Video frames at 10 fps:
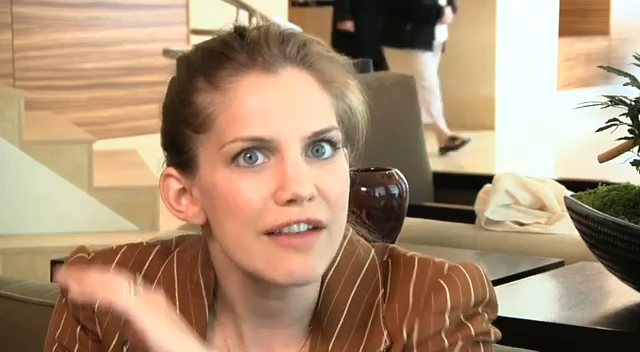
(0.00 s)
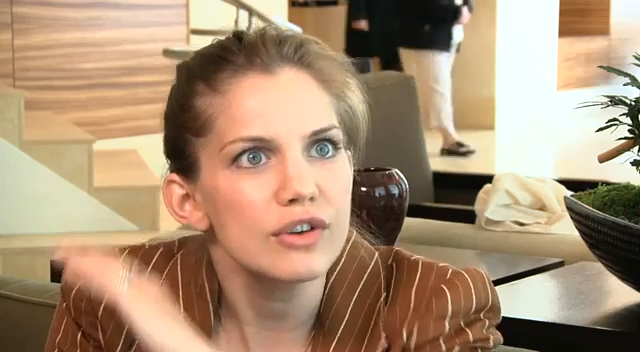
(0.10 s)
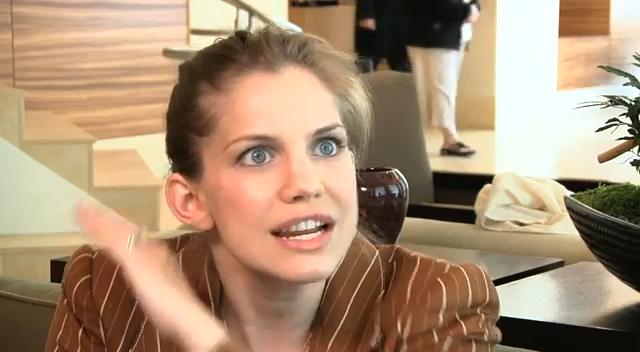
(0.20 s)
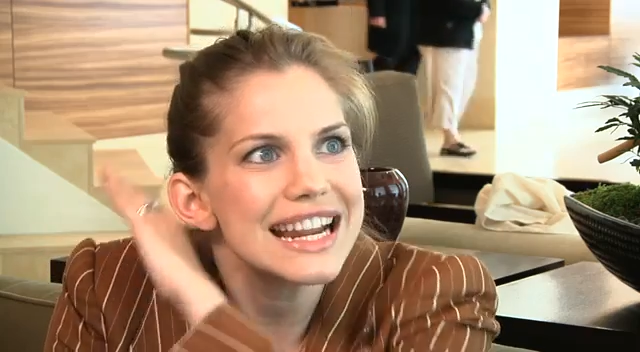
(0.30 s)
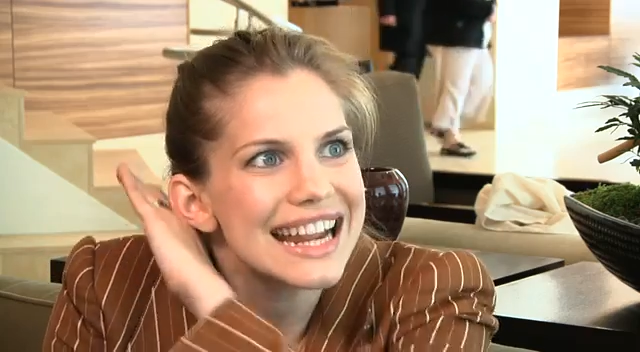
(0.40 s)

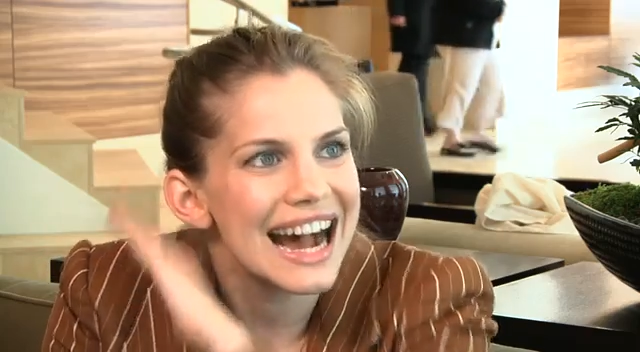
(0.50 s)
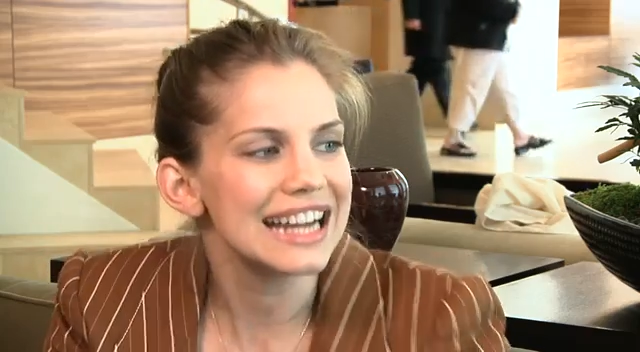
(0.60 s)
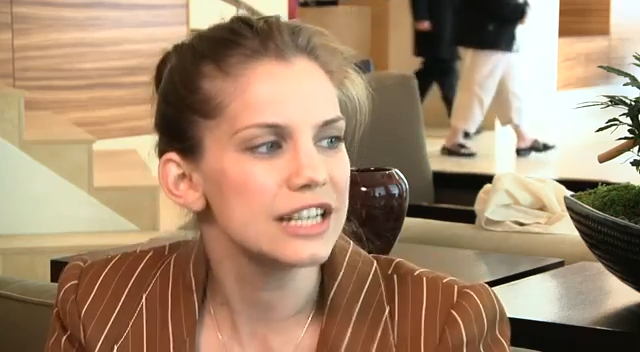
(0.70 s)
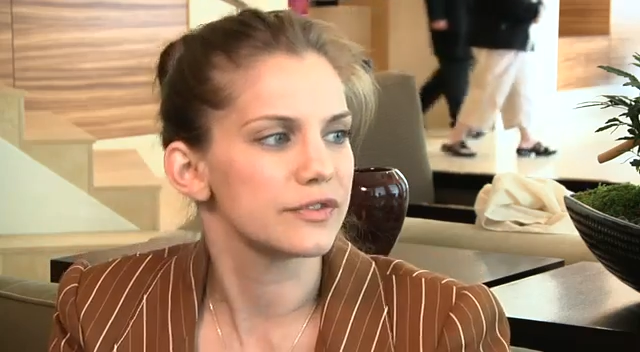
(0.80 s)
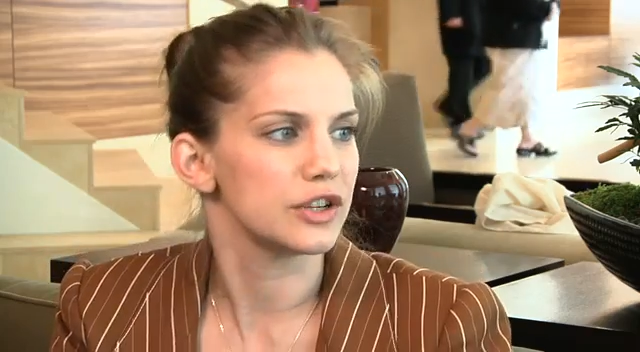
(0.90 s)
Every
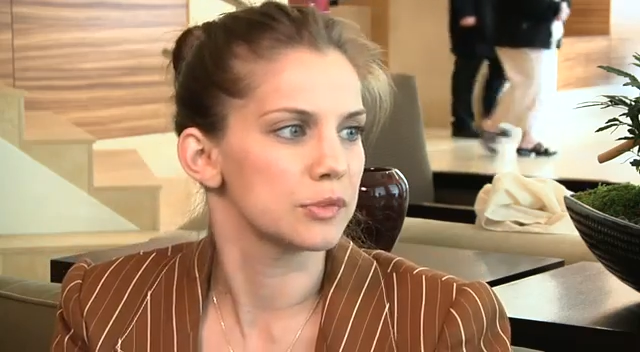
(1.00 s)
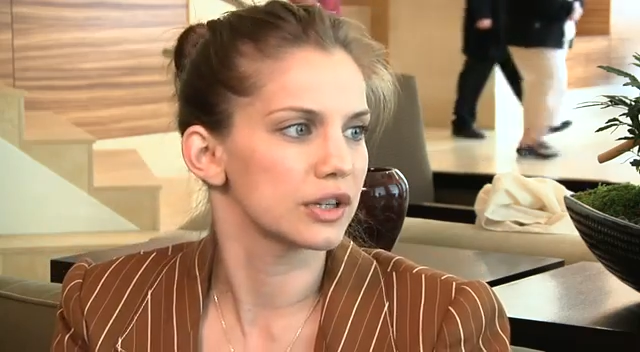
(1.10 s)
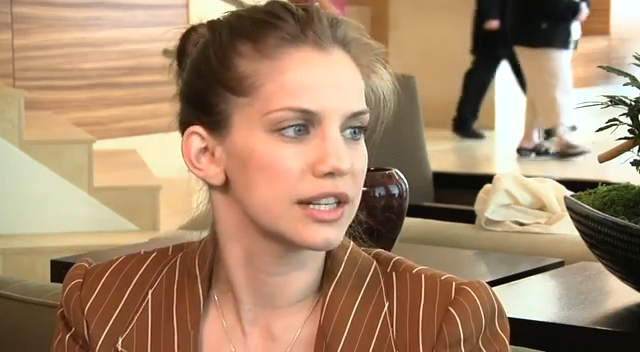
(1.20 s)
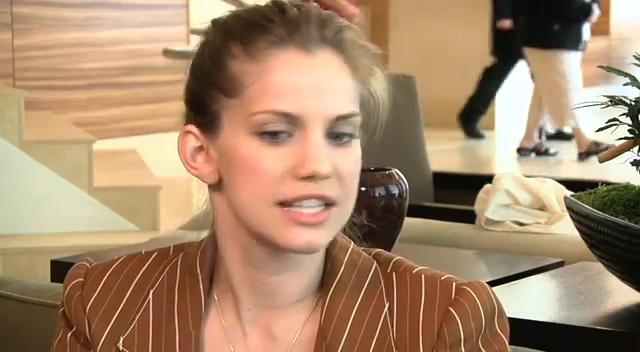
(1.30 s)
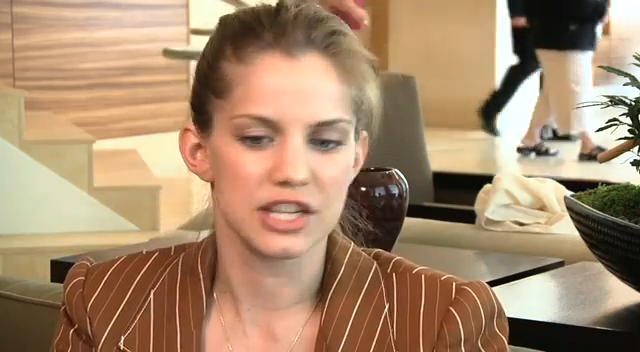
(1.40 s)
kind of
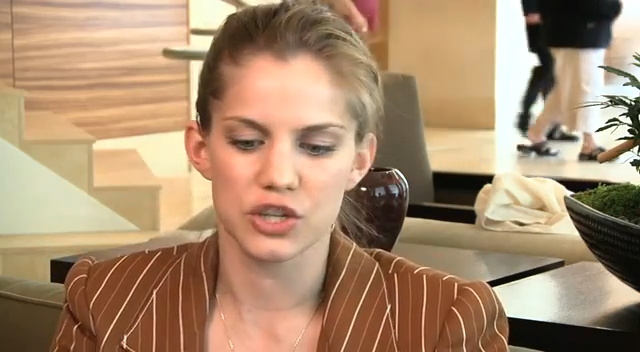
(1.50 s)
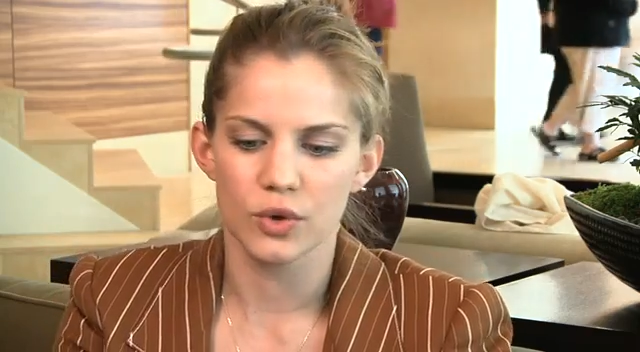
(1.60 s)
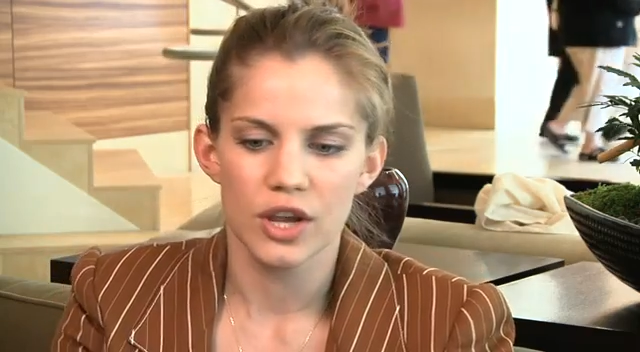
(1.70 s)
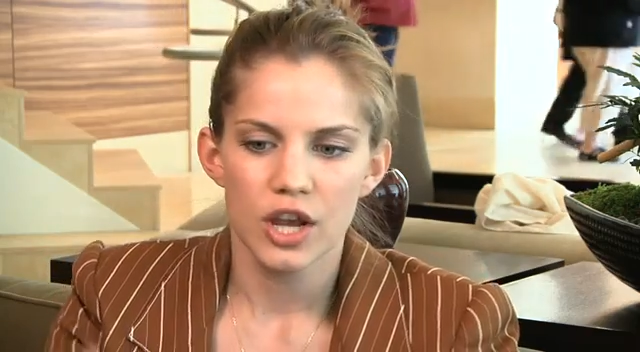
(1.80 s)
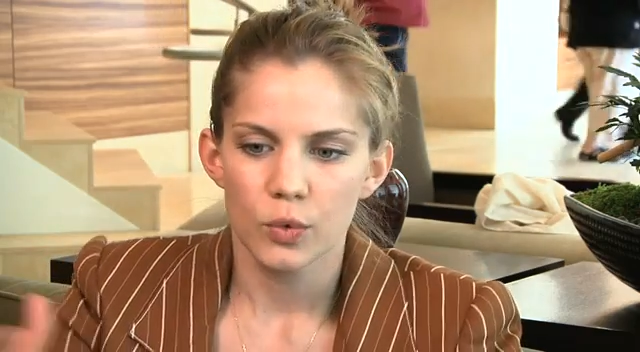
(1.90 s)
humor. It's like
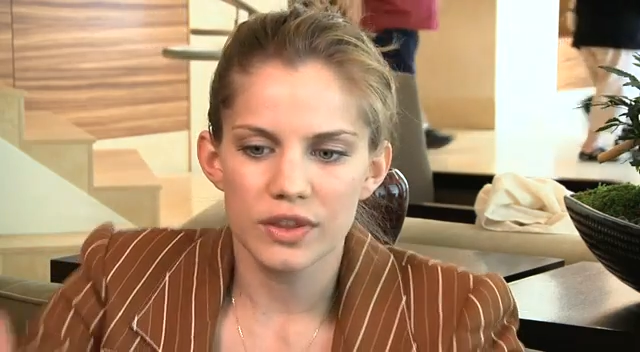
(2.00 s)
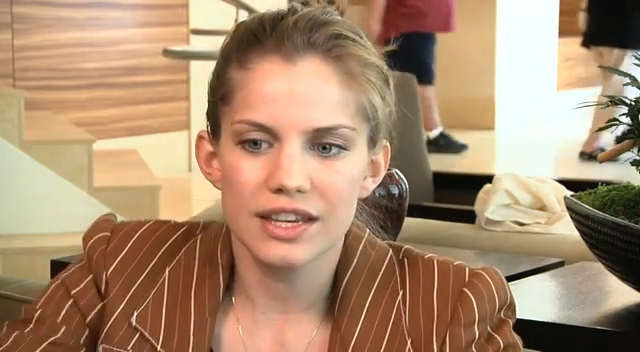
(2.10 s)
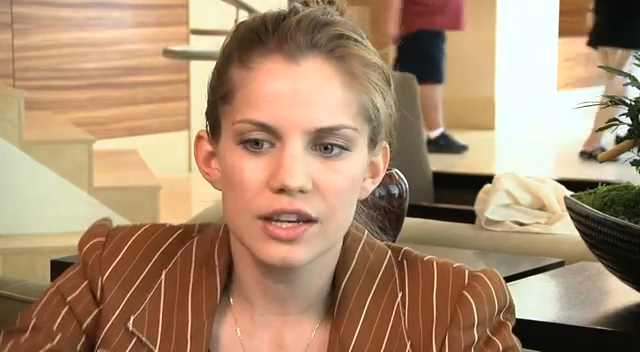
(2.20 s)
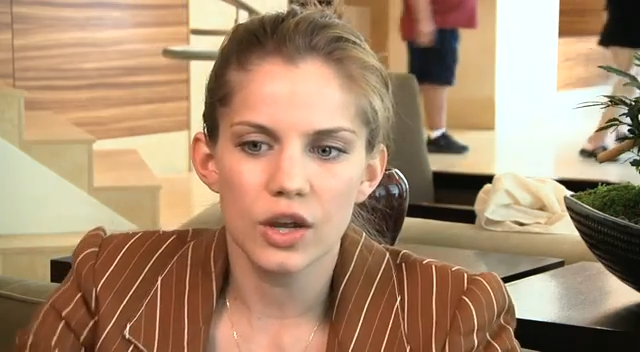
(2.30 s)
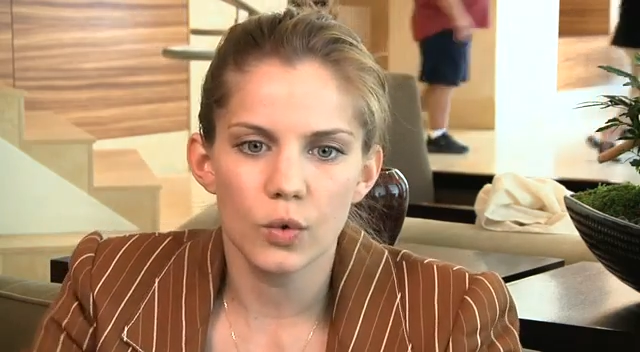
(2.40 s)
you
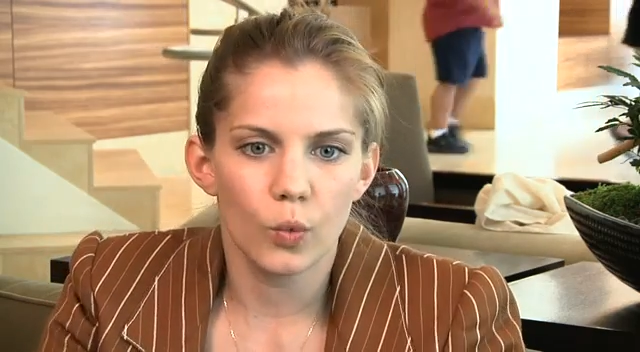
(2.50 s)
within